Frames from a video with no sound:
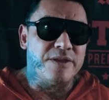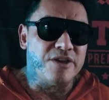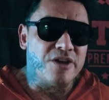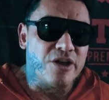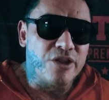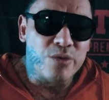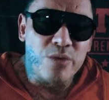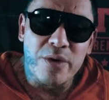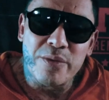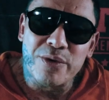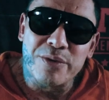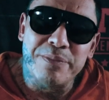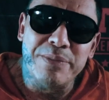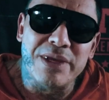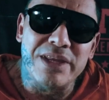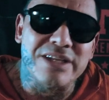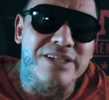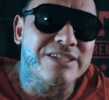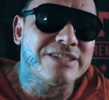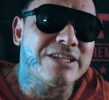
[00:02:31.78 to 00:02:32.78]
The other one would
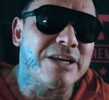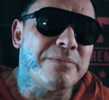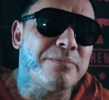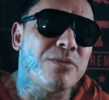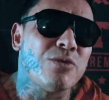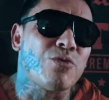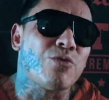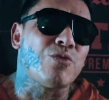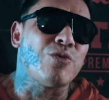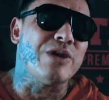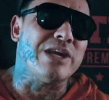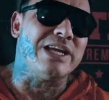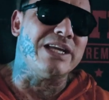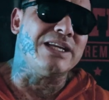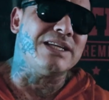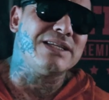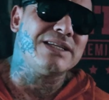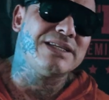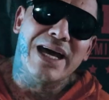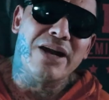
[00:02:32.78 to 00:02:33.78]
be the
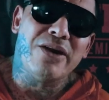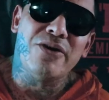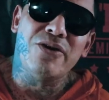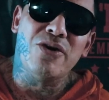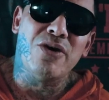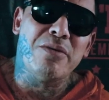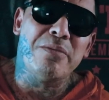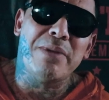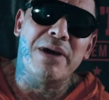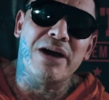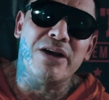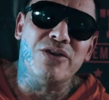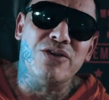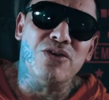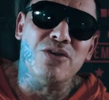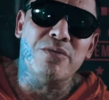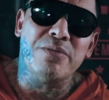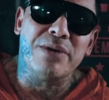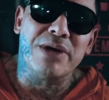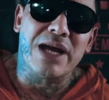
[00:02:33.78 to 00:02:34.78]
submarine. I don't know about
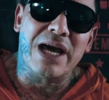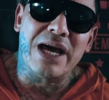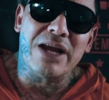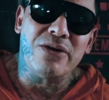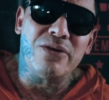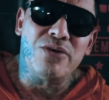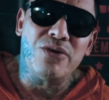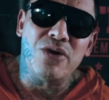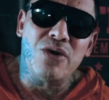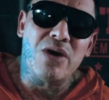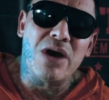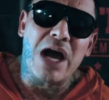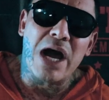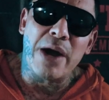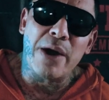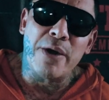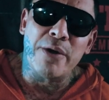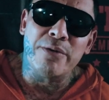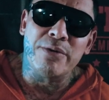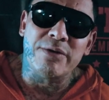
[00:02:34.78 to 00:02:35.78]
you, but I don't know
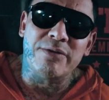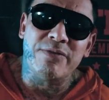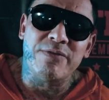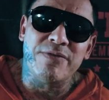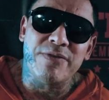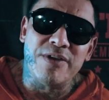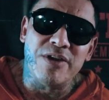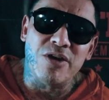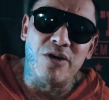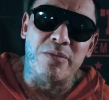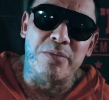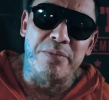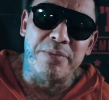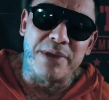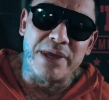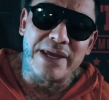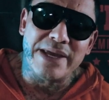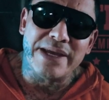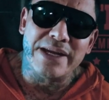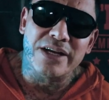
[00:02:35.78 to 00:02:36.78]
how I would feel
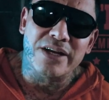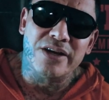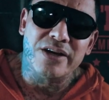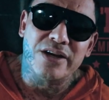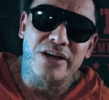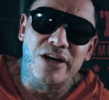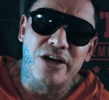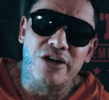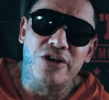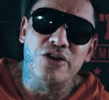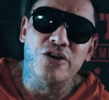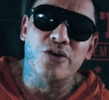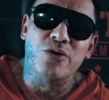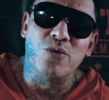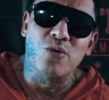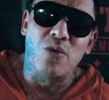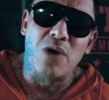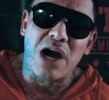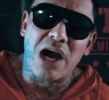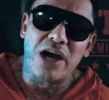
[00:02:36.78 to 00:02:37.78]
being
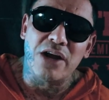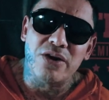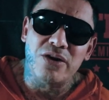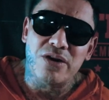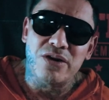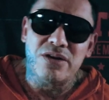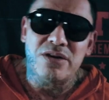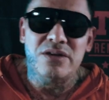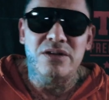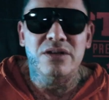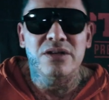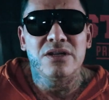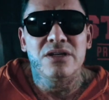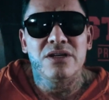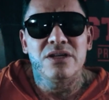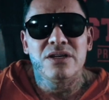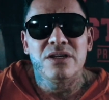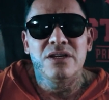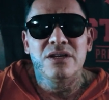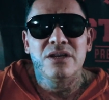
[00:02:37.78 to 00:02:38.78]
underwater,
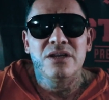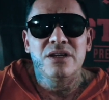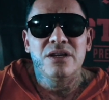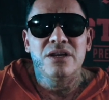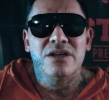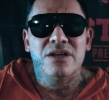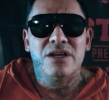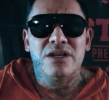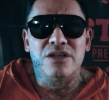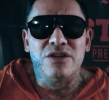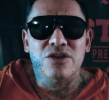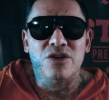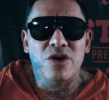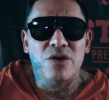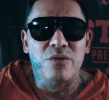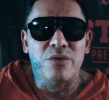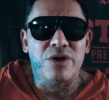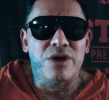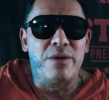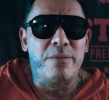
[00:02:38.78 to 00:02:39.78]
you
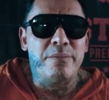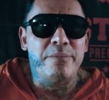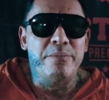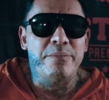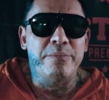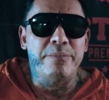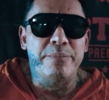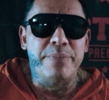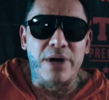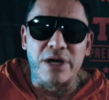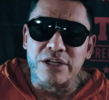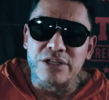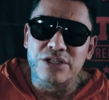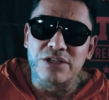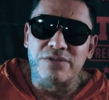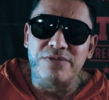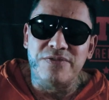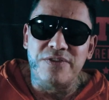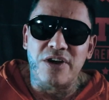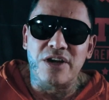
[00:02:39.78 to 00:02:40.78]
know, with a
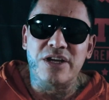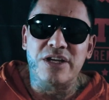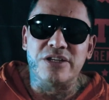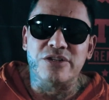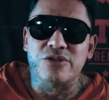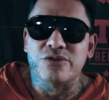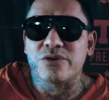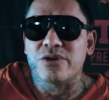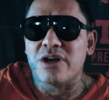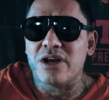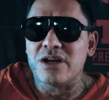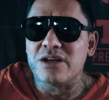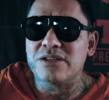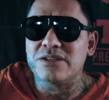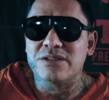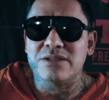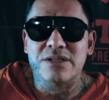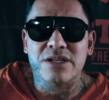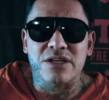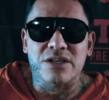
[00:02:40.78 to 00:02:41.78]
bunch of fucking
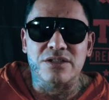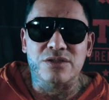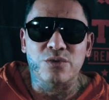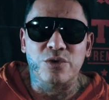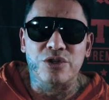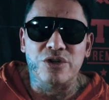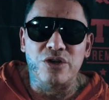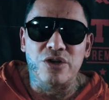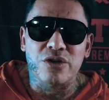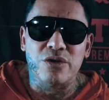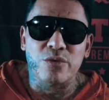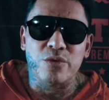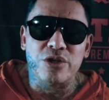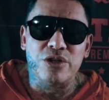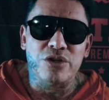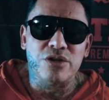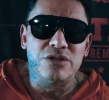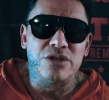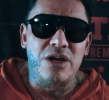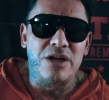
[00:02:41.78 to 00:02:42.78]
drugs. Cause when you're
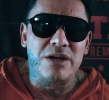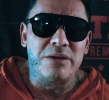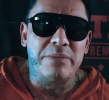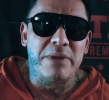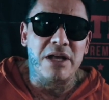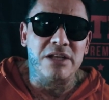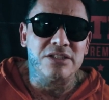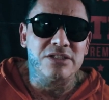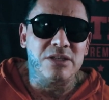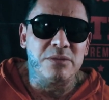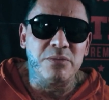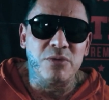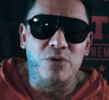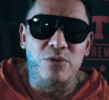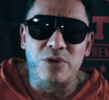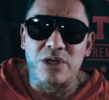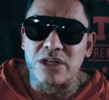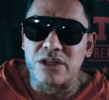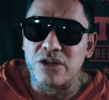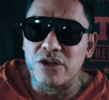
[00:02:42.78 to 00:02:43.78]
when you're talking about
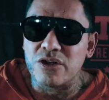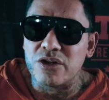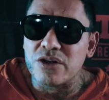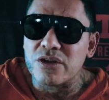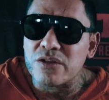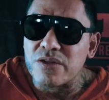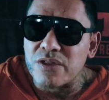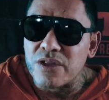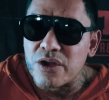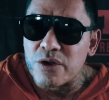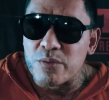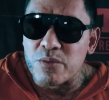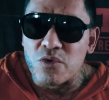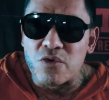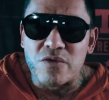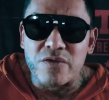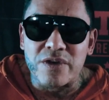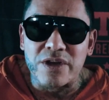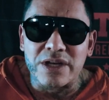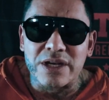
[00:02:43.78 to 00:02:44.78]
submarine, they're they're
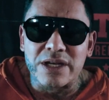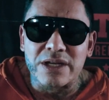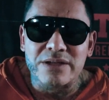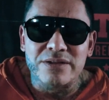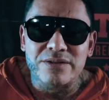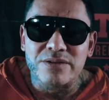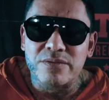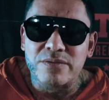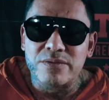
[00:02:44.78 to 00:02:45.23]
moving